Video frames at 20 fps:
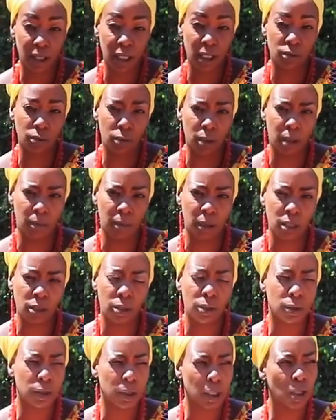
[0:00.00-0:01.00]
That's what I meant.
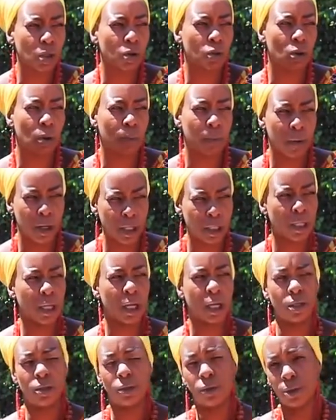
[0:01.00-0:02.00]
To see your oppressor
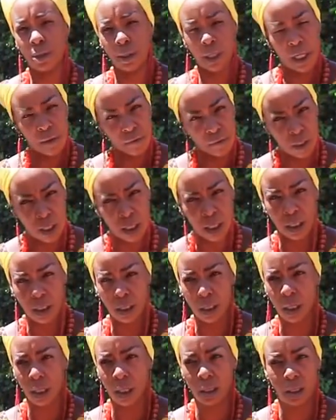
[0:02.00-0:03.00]
as your savior
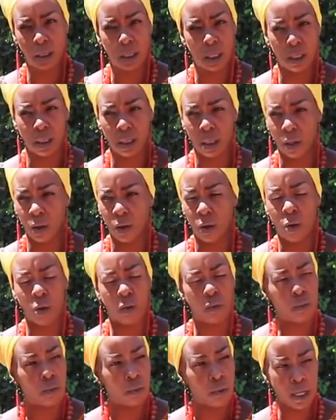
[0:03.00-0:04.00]
is a
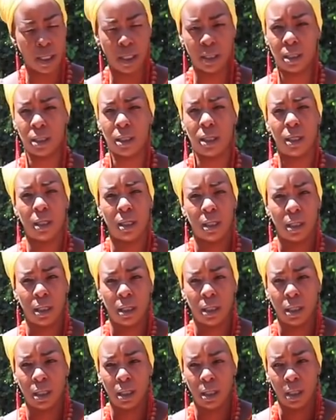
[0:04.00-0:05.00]
great,
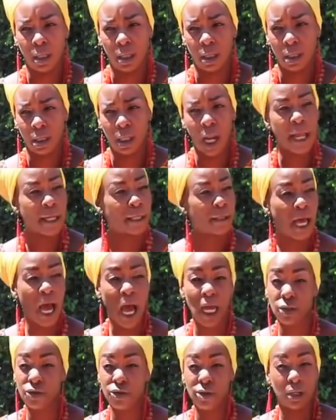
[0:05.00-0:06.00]

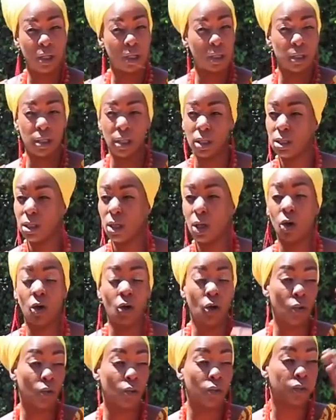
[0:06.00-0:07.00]
that just is a
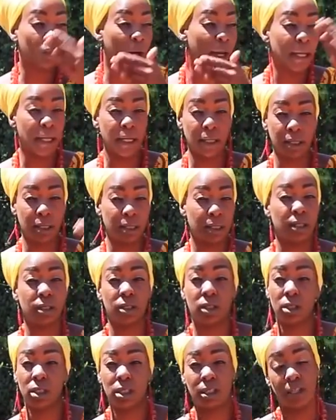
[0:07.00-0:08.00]
great
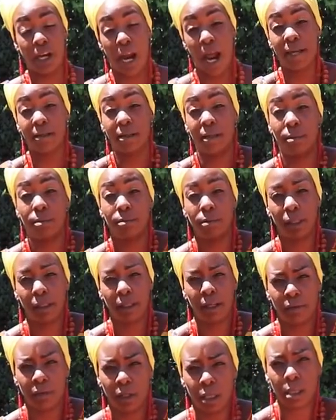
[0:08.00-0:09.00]
chasm,
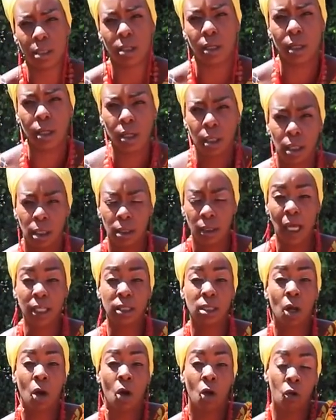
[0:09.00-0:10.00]
beloved.
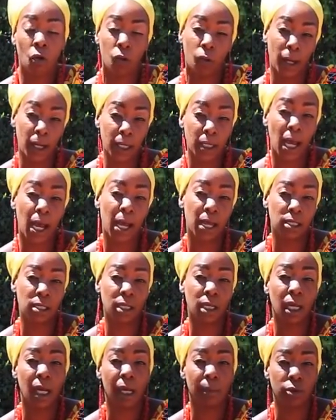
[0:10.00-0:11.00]
That's a great
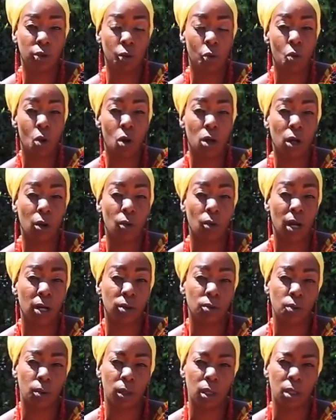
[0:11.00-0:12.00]
handicap to walk
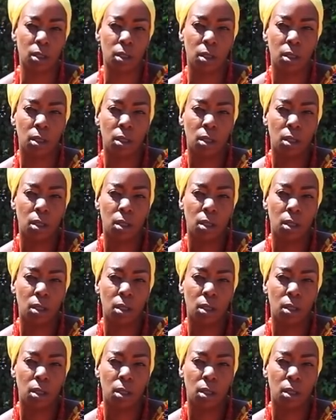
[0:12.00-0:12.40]
around with.